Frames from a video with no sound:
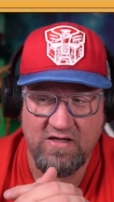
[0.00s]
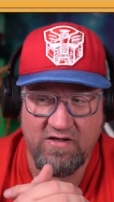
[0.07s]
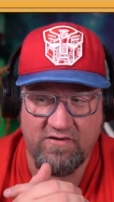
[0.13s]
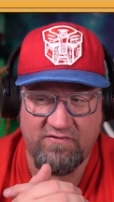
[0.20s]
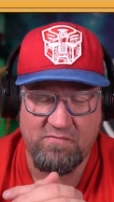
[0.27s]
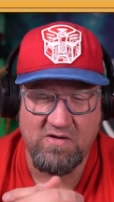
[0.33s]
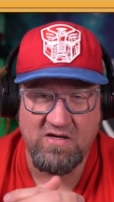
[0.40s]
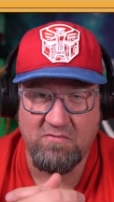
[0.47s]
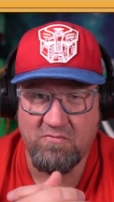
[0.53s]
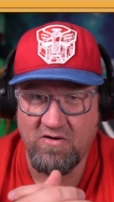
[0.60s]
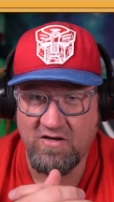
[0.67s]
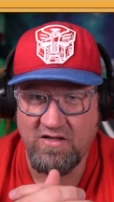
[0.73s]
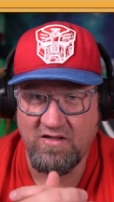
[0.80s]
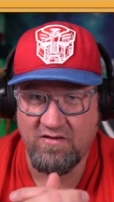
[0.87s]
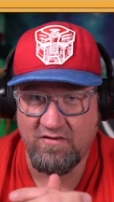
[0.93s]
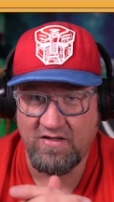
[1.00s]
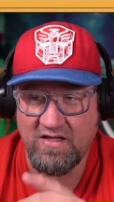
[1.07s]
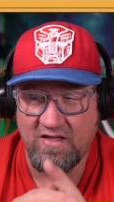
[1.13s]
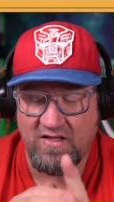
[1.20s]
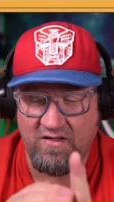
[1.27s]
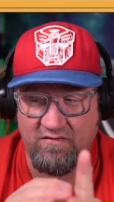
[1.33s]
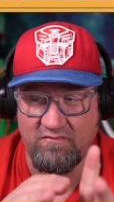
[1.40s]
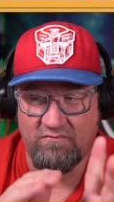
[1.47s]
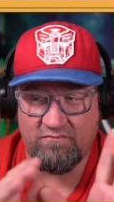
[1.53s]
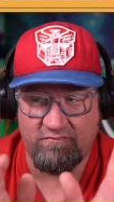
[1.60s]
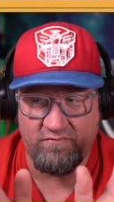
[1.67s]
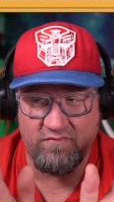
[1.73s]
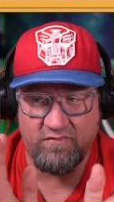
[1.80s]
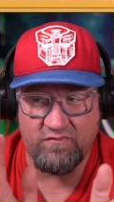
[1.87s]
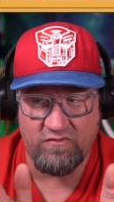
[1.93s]
Spending money and getting
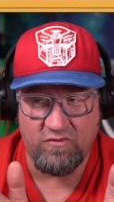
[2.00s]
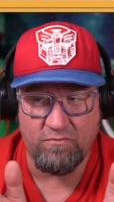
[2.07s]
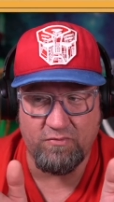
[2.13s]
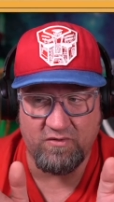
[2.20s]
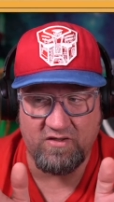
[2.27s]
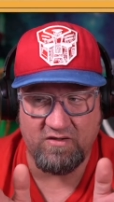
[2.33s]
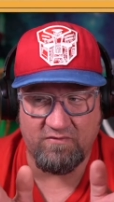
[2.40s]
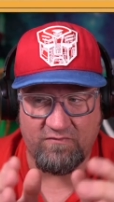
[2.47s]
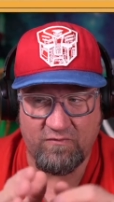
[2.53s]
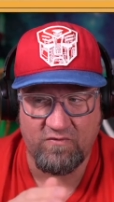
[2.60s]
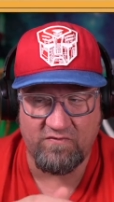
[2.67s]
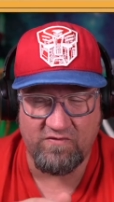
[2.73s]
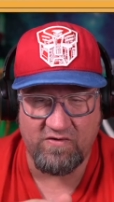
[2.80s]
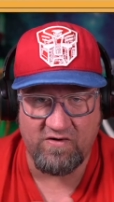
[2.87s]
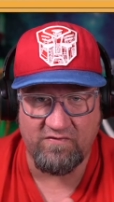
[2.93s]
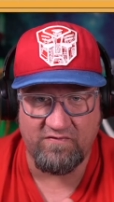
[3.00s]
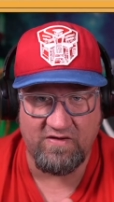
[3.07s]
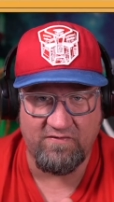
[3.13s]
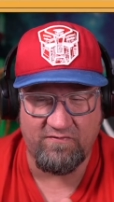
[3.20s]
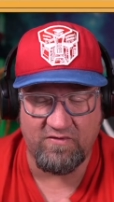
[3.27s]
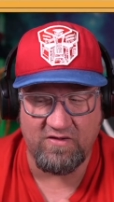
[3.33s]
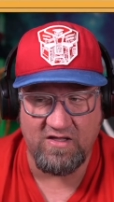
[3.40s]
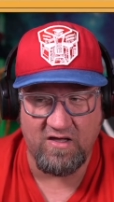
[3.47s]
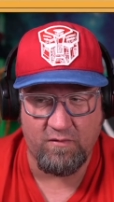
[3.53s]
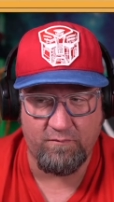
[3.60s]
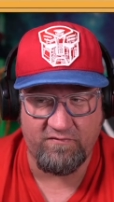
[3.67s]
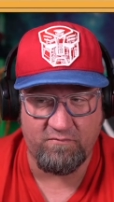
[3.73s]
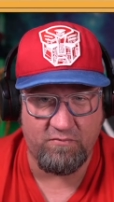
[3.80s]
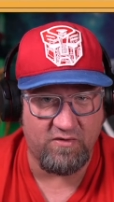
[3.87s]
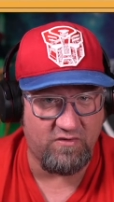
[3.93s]
duplicate 4-stars definitely
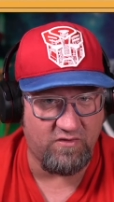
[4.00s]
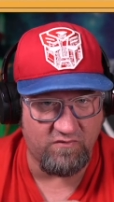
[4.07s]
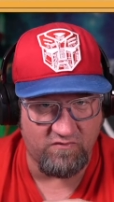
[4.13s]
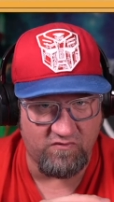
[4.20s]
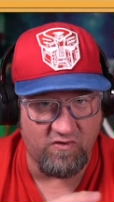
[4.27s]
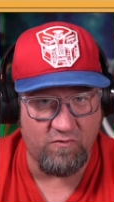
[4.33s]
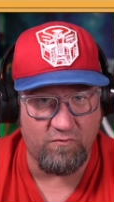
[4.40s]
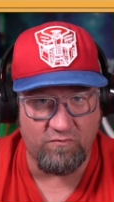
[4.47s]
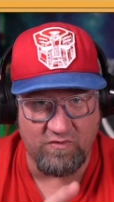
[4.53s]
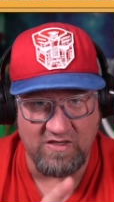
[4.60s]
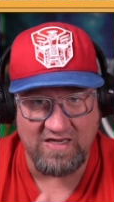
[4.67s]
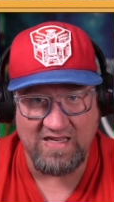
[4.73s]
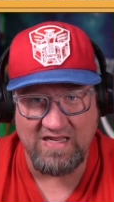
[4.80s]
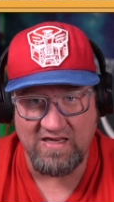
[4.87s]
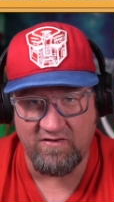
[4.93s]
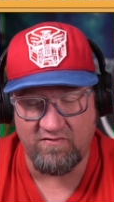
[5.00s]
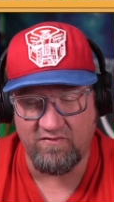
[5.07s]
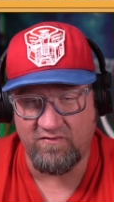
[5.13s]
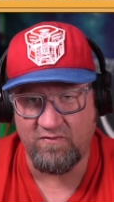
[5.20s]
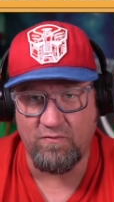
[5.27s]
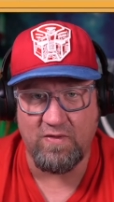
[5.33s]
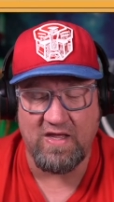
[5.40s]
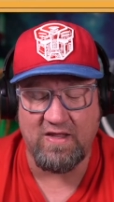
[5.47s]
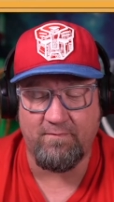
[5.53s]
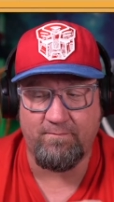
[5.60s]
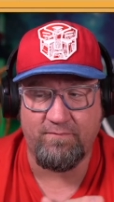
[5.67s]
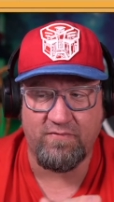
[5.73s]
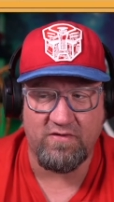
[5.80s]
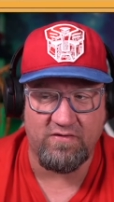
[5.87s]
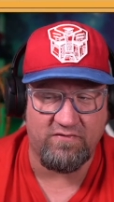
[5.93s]
helps, but you don't need to do that.
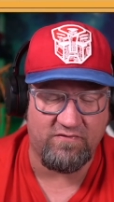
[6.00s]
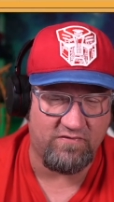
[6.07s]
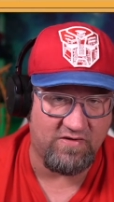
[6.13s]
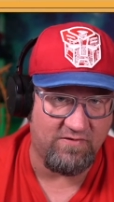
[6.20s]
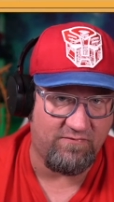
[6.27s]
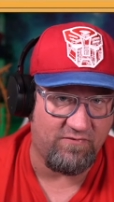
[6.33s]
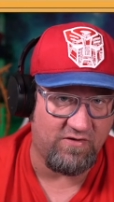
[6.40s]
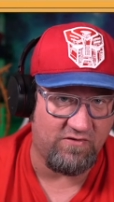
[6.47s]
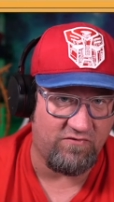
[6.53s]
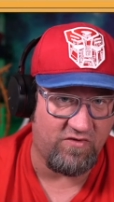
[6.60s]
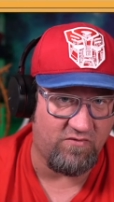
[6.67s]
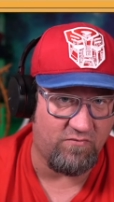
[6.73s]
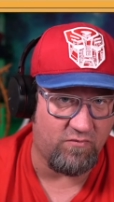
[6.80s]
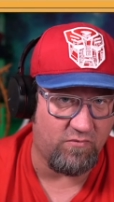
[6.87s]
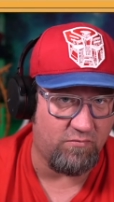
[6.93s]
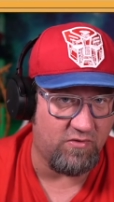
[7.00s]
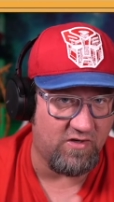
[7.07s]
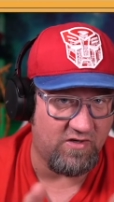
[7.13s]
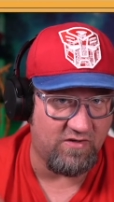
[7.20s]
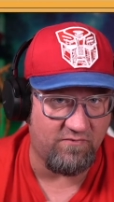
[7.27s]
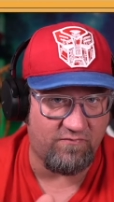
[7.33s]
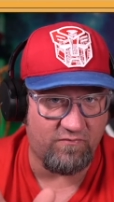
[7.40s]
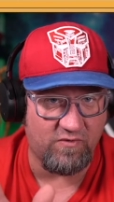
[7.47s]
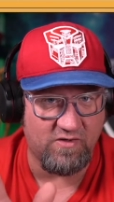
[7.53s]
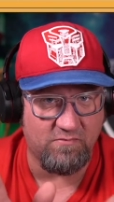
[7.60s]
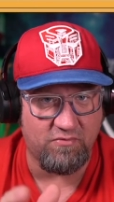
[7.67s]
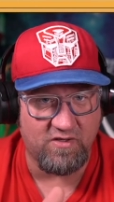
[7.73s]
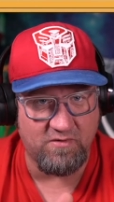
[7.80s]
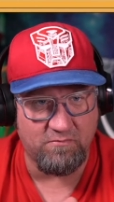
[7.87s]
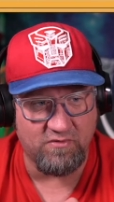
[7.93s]
It's definitely achievable. Plenty of
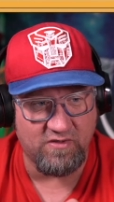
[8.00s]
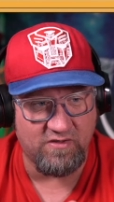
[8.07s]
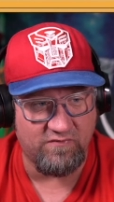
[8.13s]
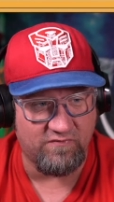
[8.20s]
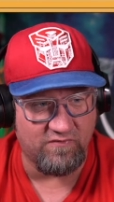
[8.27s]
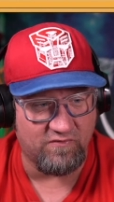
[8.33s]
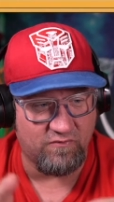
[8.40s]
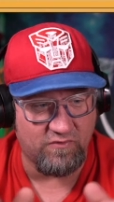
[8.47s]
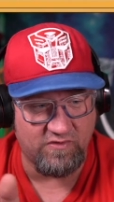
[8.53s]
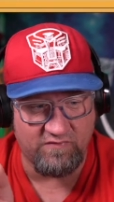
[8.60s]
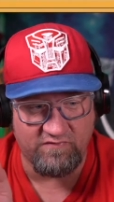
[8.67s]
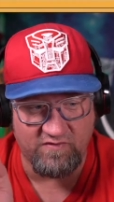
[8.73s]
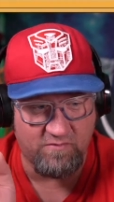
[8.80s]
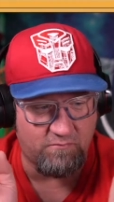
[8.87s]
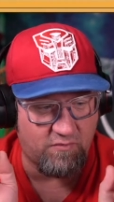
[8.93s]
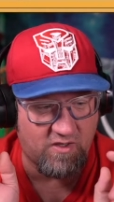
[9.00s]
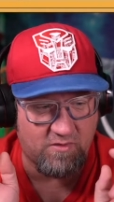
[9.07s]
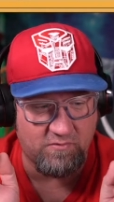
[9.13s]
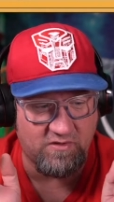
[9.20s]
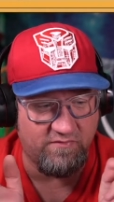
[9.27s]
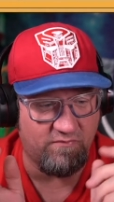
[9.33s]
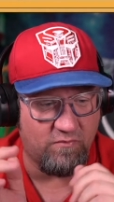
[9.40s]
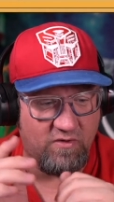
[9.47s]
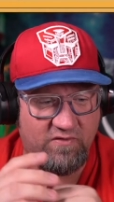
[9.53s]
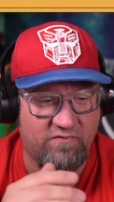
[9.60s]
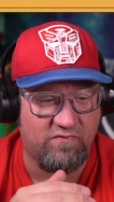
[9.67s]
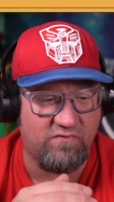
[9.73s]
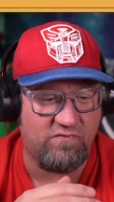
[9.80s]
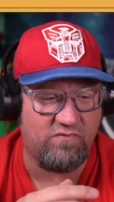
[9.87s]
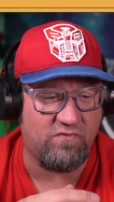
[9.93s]
free-to-play players, including some probably even watching
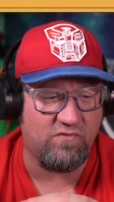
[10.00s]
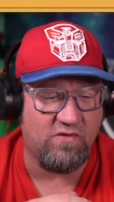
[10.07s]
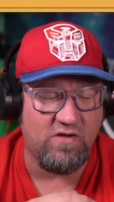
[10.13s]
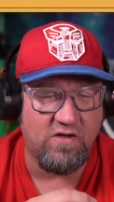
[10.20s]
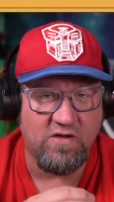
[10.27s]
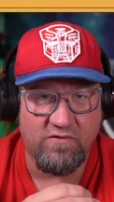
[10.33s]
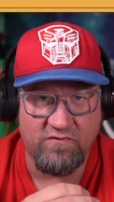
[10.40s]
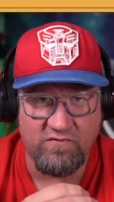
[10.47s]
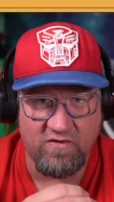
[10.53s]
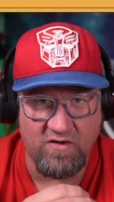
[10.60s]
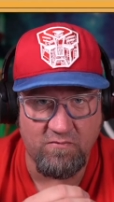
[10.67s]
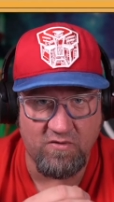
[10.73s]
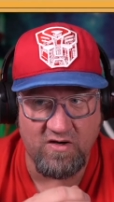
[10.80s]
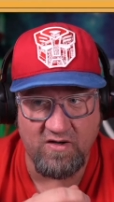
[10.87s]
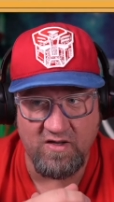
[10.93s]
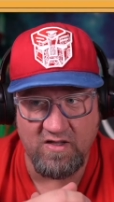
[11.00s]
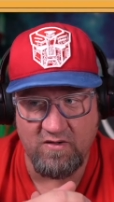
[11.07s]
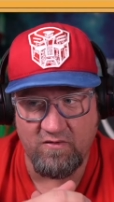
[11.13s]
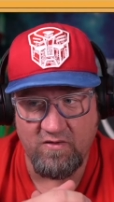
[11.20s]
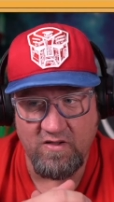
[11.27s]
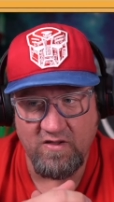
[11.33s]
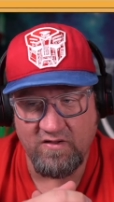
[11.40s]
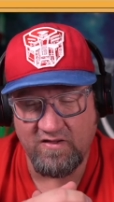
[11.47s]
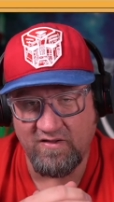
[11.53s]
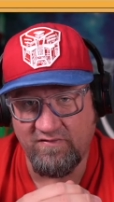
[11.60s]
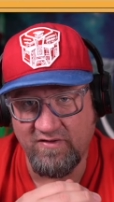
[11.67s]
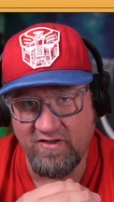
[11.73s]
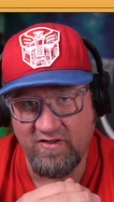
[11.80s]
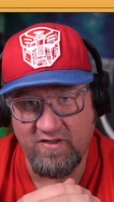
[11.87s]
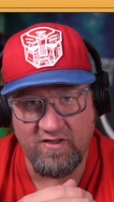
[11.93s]
this stream right now, can
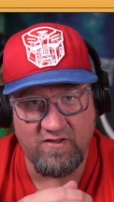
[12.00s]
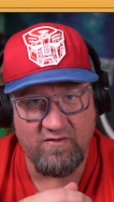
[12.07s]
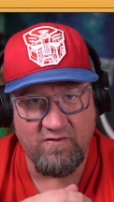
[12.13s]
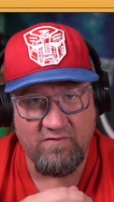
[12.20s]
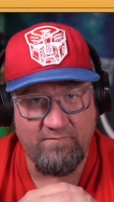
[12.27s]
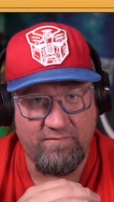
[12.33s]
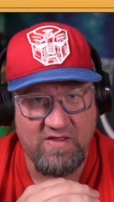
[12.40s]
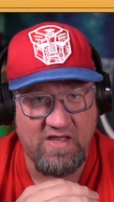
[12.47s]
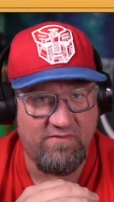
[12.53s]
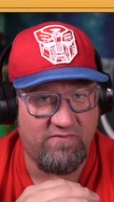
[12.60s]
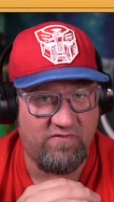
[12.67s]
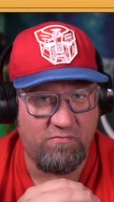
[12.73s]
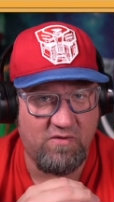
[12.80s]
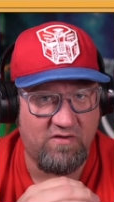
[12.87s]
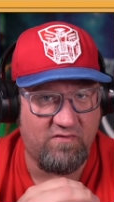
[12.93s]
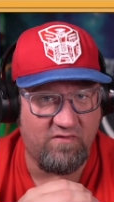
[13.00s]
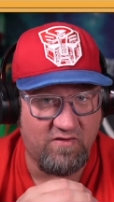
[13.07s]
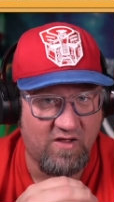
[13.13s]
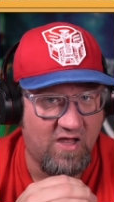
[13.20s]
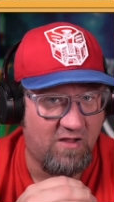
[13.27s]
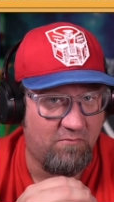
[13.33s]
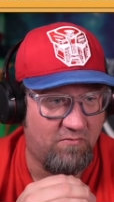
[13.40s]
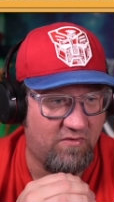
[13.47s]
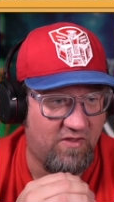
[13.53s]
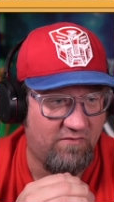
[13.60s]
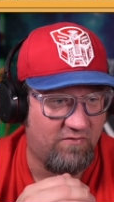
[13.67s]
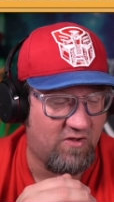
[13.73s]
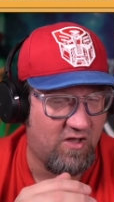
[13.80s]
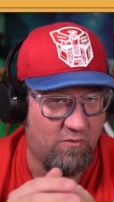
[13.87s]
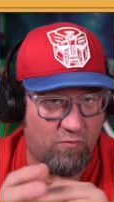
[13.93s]
tell you they haven't spent a dime, but
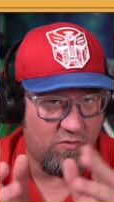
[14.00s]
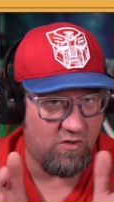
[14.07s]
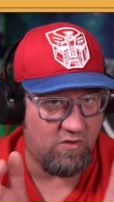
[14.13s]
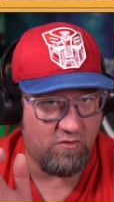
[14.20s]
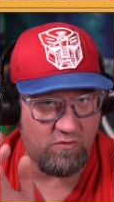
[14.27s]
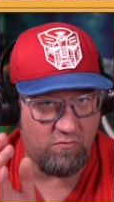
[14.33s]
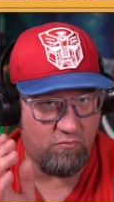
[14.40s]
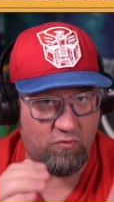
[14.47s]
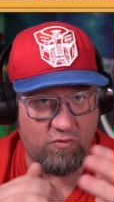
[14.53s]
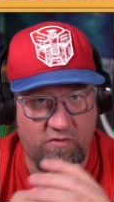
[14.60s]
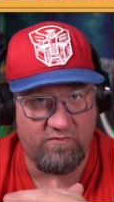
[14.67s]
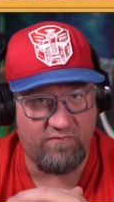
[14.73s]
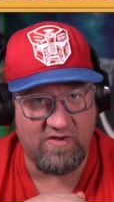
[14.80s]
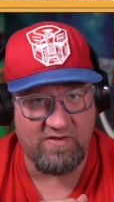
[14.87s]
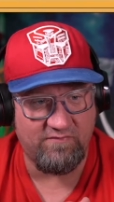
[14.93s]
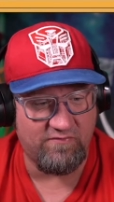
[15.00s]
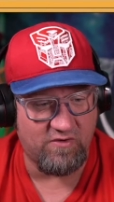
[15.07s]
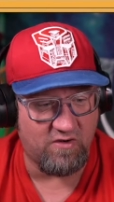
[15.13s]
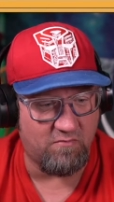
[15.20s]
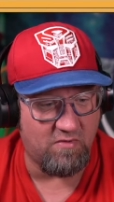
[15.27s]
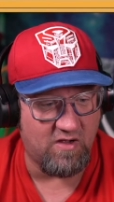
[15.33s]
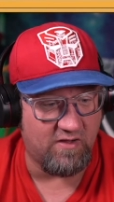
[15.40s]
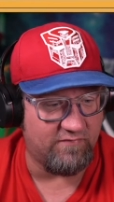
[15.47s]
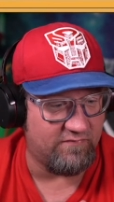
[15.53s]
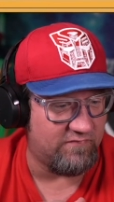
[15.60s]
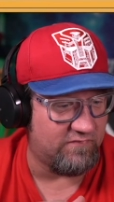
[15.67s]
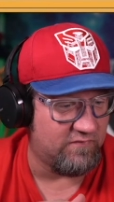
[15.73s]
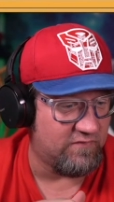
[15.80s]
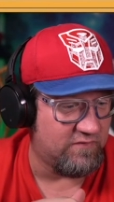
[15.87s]
they've got 1 or more 5-star bots.